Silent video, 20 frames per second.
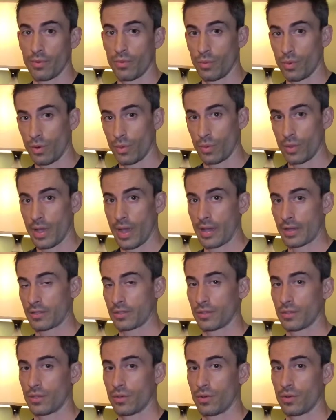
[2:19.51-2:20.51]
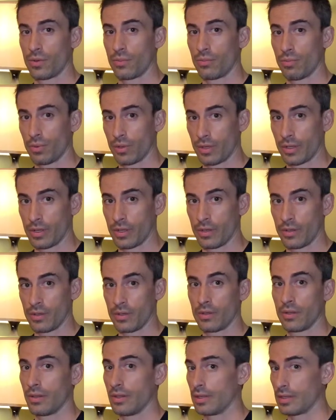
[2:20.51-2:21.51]
What are we actually going to bring in
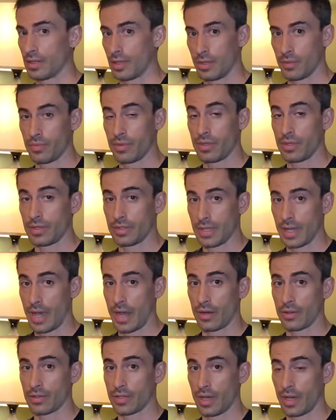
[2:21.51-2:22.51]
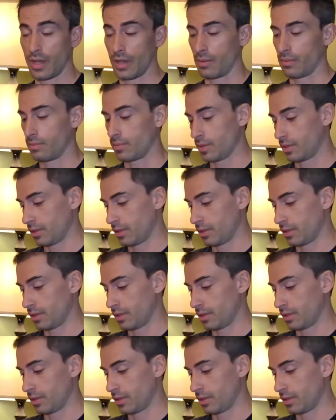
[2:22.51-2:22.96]
and keep the entire time?